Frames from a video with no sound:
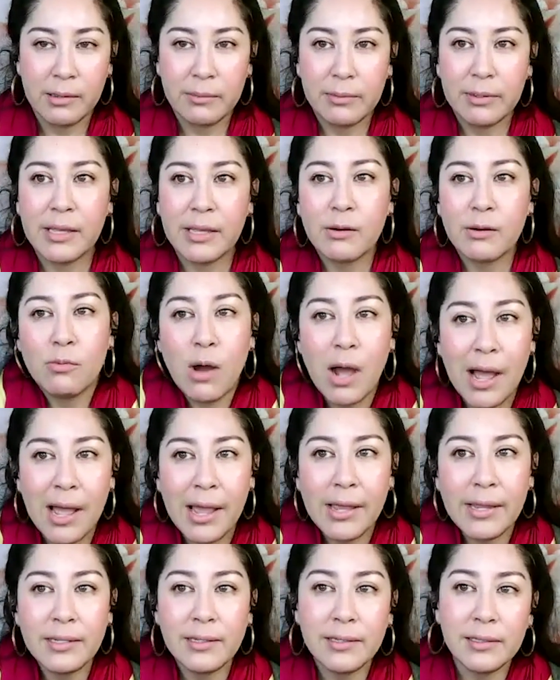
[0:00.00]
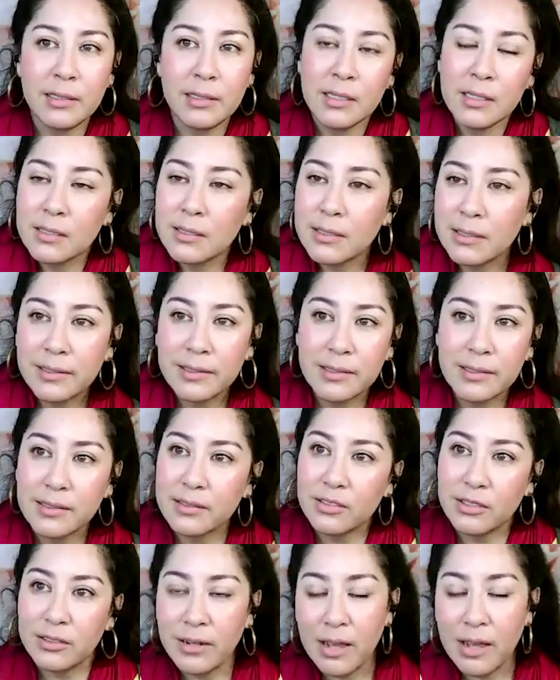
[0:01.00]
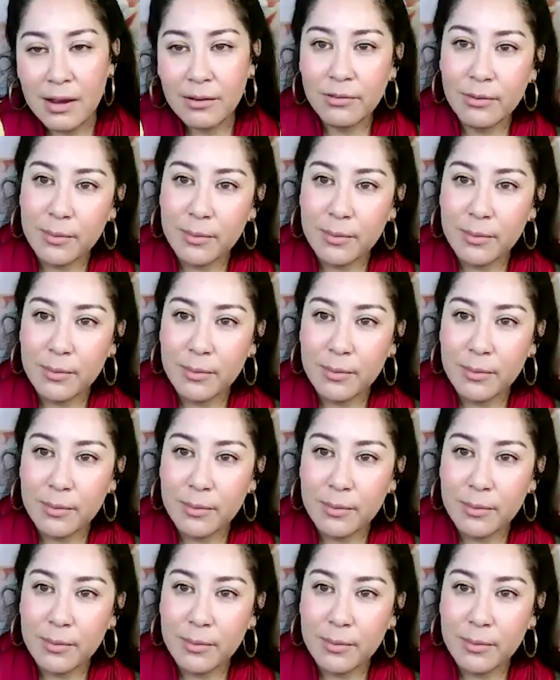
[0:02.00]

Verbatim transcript: be like, why does she not